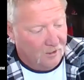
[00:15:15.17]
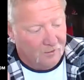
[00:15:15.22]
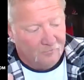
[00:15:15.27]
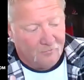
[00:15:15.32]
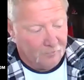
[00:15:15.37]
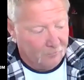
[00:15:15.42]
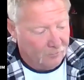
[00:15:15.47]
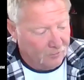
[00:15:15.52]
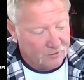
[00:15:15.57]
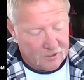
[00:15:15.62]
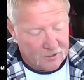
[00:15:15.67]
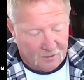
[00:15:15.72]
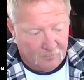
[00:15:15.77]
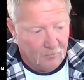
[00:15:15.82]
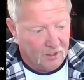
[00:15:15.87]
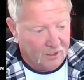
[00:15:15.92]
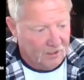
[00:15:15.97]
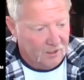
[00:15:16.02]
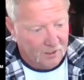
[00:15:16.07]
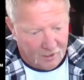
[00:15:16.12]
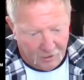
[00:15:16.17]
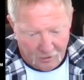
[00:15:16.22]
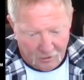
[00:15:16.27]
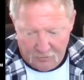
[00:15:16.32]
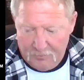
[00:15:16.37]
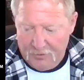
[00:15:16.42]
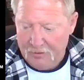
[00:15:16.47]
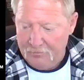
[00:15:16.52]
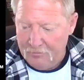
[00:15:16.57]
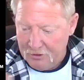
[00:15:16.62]
going to take my kid out of
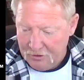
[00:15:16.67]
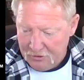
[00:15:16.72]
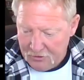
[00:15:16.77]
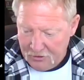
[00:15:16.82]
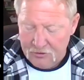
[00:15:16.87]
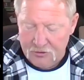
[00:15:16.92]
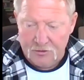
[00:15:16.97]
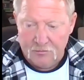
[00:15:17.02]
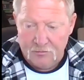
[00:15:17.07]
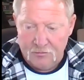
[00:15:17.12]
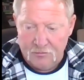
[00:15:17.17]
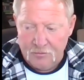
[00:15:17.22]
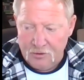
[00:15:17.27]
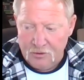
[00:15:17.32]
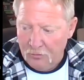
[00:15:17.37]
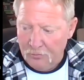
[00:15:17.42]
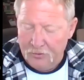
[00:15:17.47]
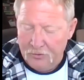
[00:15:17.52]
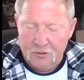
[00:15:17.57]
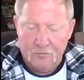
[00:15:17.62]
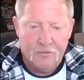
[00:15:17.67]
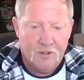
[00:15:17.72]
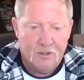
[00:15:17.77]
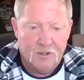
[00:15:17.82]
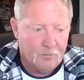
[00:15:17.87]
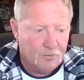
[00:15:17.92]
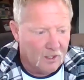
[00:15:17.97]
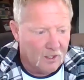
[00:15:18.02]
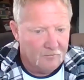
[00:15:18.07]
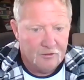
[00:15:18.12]
the public system and go put them in
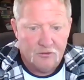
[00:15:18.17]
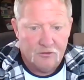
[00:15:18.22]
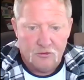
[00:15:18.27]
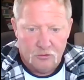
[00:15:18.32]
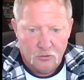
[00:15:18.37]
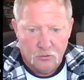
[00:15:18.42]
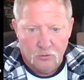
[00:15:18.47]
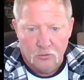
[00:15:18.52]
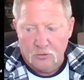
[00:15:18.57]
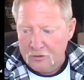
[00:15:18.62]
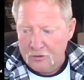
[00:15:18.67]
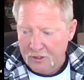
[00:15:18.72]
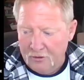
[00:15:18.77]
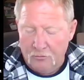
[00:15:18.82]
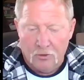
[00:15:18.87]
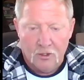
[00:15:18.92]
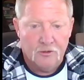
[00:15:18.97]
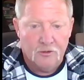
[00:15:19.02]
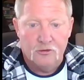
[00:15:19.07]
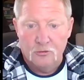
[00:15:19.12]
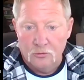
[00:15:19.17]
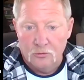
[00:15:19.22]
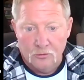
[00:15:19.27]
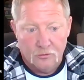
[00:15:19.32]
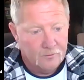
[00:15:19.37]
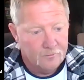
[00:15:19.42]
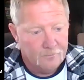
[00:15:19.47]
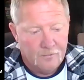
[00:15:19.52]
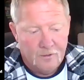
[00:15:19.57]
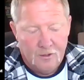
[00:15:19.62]
a private school, or I want to
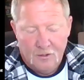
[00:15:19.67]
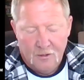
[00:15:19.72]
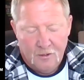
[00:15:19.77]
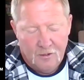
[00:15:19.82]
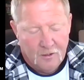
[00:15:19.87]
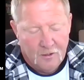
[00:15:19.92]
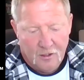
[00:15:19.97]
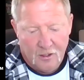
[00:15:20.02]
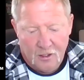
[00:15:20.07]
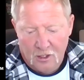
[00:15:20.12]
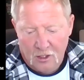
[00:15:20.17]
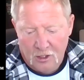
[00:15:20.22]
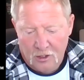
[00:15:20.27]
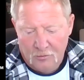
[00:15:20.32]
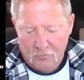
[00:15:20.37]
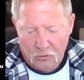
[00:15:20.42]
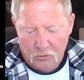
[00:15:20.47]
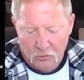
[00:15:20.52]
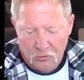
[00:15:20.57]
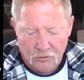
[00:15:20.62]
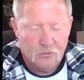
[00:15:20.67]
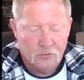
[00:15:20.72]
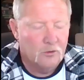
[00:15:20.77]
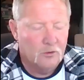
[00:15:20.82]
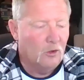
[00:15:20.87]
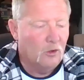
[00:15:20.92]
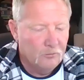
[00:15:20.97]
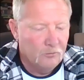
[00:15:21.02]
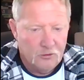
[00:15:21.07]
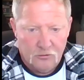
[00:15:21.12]
tutor them or do
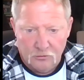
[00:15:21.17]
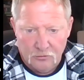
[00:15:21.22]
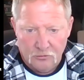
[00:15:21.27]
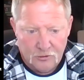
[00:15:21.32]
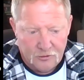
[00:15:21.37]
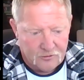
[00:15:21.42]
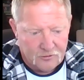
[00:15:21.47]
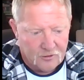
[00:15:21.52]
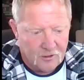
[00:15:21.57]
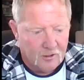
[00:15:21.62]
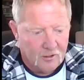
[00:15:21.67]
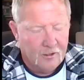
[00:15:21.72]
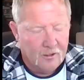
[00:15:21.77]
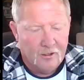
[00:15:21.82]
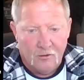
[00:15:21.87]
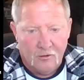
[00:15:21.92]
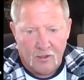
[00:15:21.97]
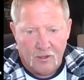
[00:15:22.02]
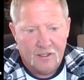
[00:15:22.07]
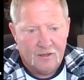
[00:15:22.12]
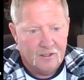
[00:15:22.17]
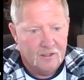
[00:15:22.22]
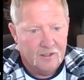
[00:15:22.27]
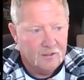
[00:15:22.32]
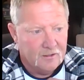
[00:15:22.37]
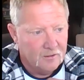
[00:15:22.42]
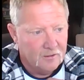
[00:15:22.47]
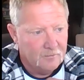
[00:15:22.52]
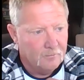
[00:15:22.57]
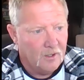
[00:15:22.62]
a homeschooling scenario, I
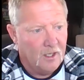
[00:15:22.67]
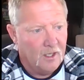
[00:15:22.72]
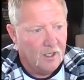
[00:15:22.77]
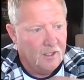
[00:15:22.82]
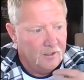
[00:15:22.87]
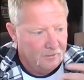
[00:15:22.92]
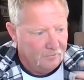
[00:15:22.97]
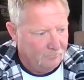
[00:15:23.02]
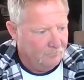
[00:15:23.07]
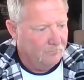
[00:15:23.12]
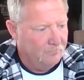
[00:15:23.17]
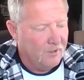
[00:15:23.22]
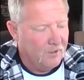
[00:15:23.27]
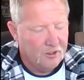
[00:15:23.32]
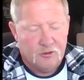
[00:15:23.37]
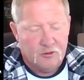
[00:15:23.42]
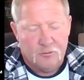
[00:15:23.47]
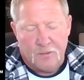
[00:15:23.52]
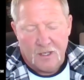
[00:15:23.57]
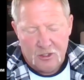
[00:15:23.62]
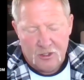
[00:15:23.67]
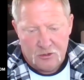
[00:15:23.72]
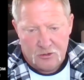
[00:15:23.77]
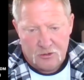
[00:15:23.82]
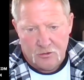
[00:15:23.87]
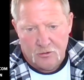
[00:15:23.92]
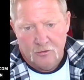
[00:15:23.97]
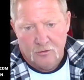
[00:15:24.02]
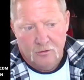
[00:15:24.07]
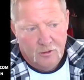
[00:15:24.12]
think that my
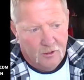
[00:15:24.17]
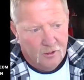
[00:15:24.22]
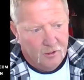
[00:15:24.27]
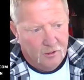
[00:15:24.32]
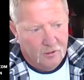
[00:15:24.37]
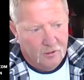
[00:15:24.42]
expenditure